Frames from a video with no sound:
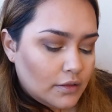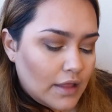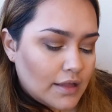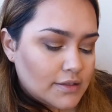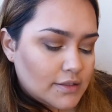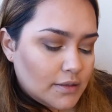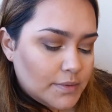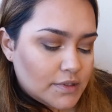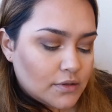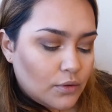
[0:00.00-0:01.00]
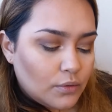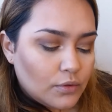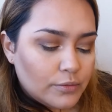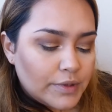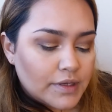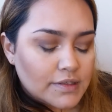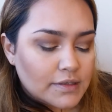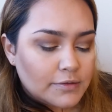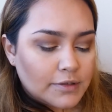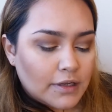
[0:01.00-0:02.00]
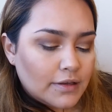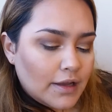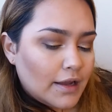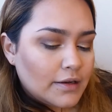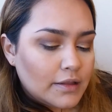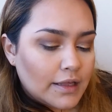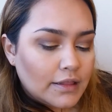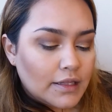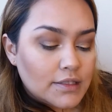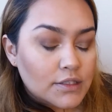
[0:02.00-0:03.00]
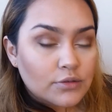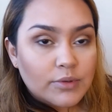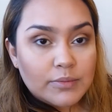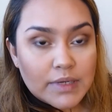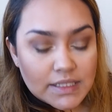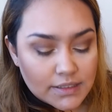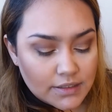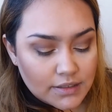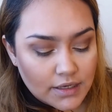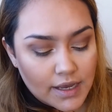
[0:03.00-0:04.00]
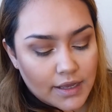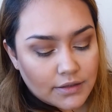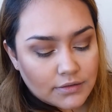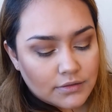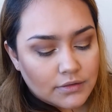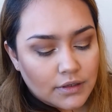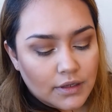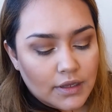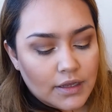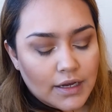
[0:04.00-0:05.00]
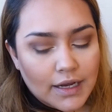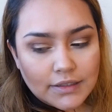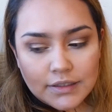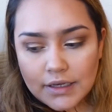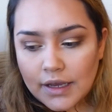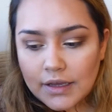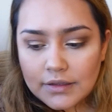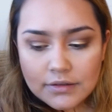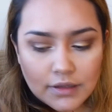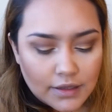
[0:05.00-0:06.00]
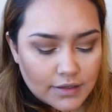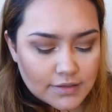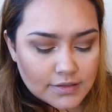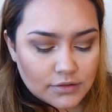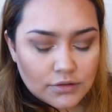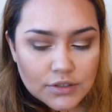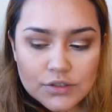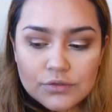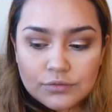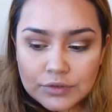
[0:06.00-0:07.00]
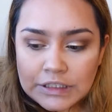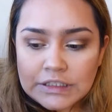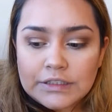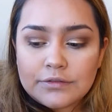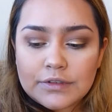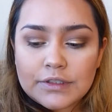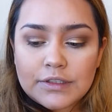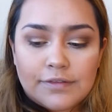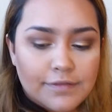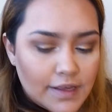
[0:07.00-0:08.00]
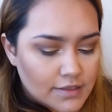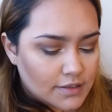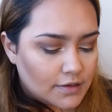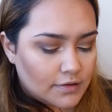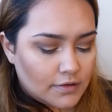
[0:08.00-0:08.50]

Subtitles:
That step is cool because it kind of like lets you be messy, and at the end, like, it still looks really, really fancy.